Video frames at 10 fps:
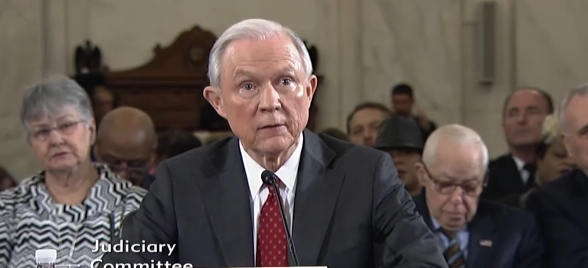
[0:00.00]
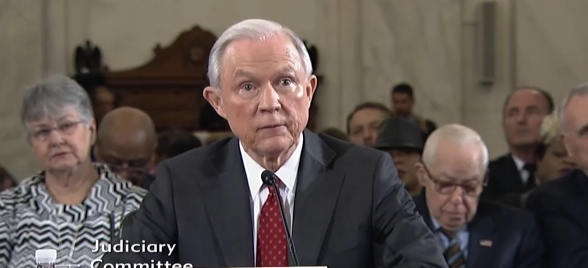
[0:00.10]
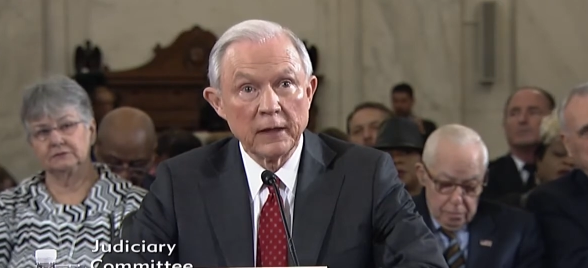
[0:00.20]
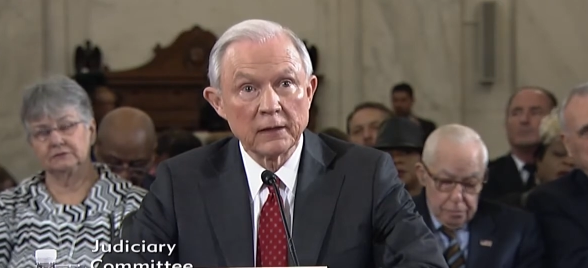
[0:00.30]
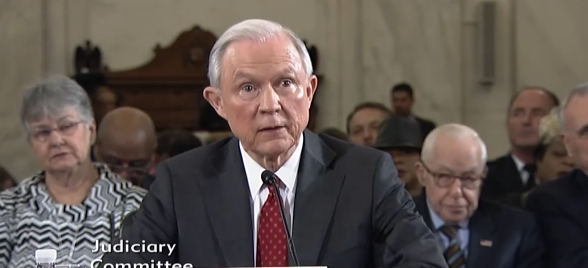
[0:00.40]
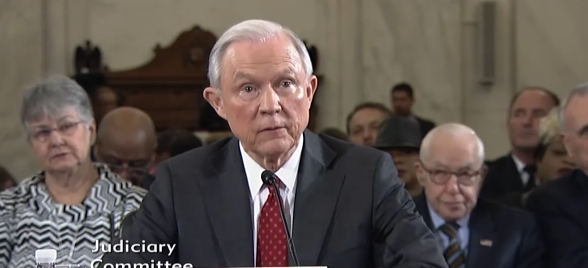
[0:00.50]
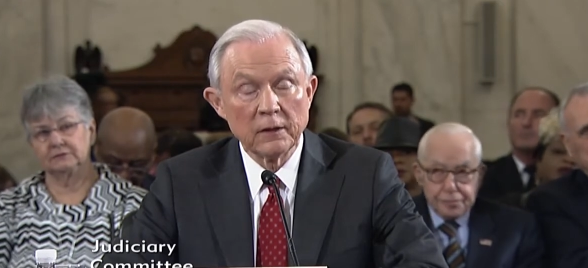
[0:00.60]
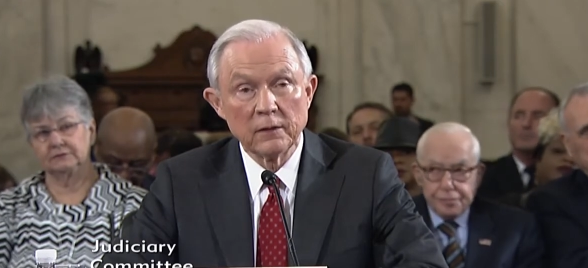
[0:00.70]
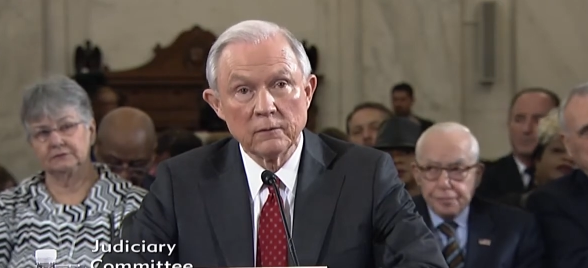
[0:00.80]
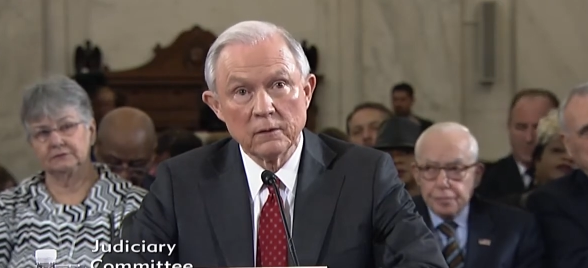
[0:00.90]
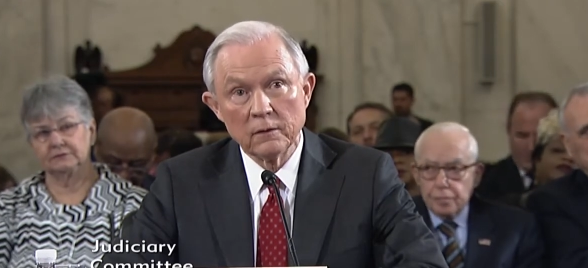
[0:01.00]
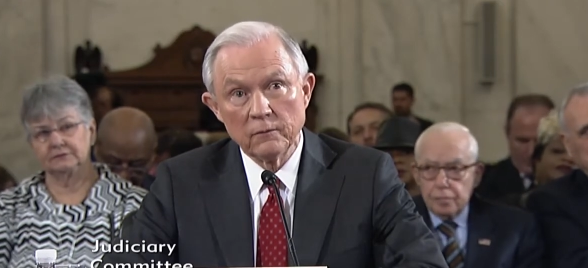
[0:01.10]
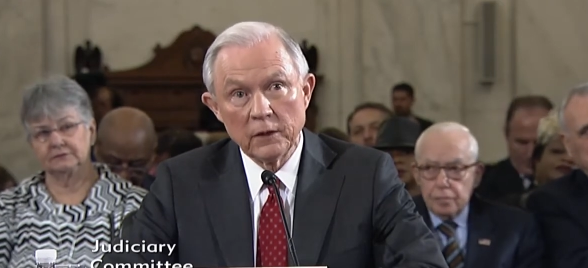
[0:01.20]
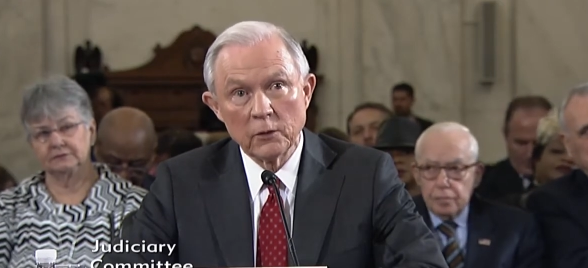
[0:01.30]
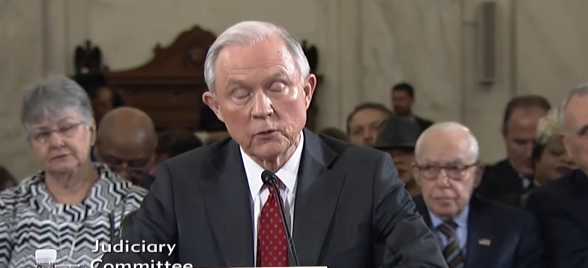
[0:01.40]
Speaker 1: effectively and,
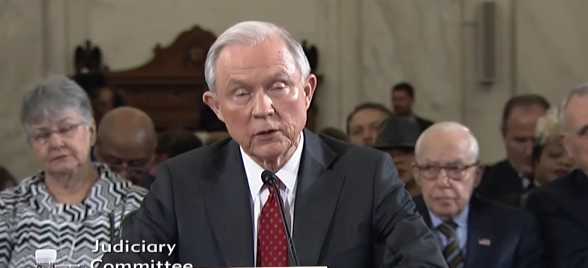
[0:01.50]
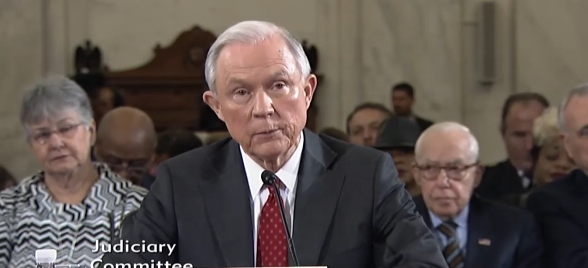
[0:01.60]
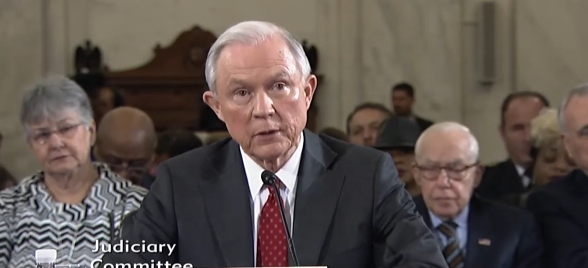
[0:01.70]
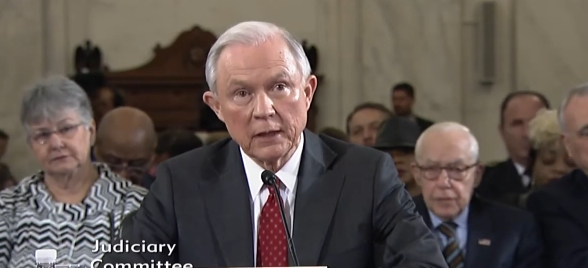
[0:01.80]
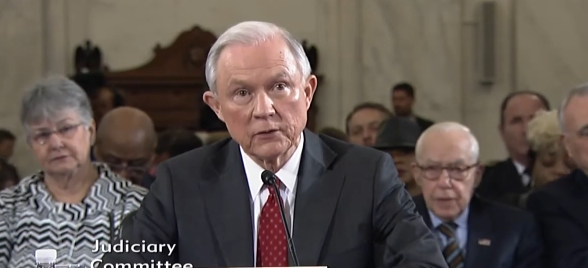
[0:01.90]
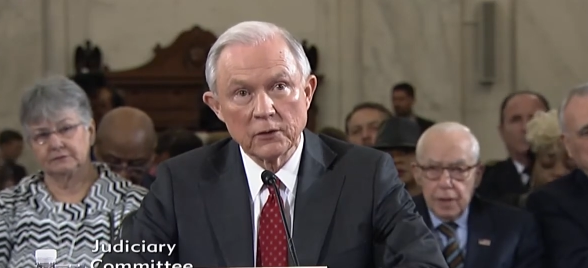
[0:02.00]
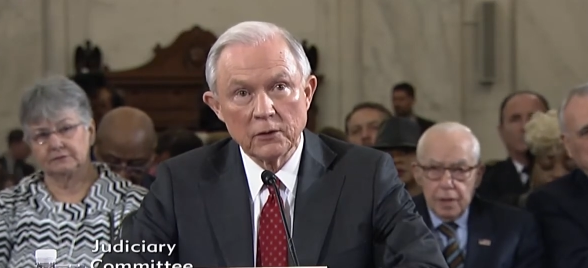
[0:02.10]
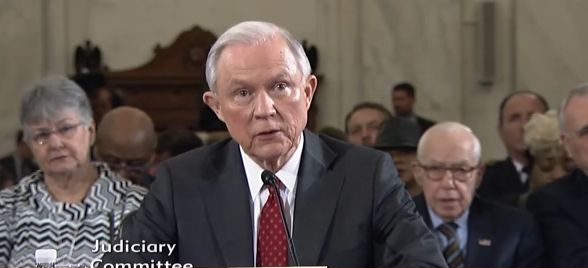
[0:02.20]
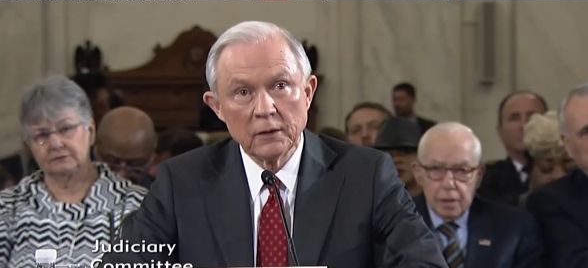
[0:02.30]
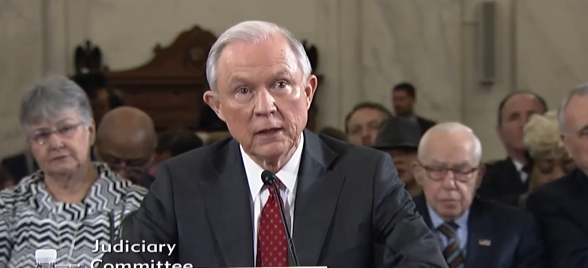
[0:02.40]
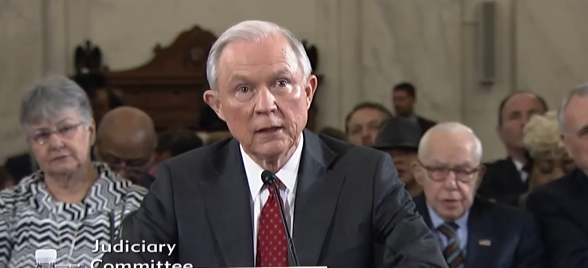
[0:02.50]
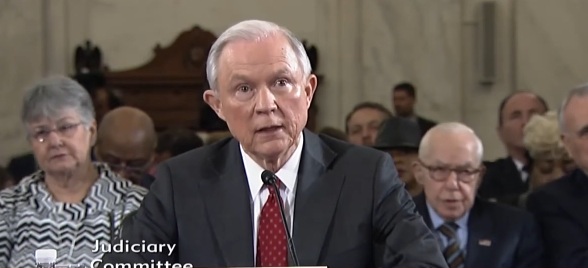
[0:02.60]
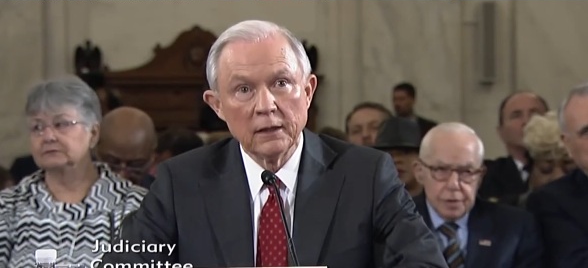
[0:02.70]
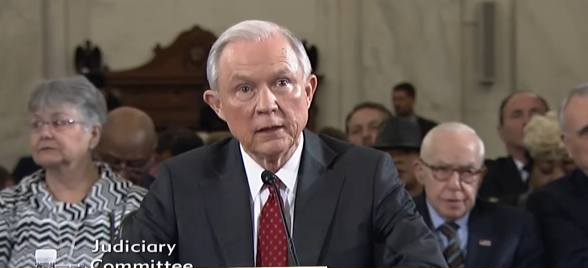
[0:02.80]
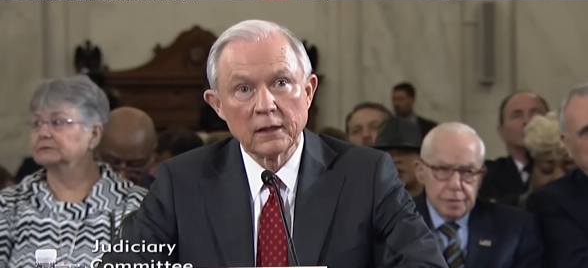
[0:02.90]
and vigorously prosecuted in the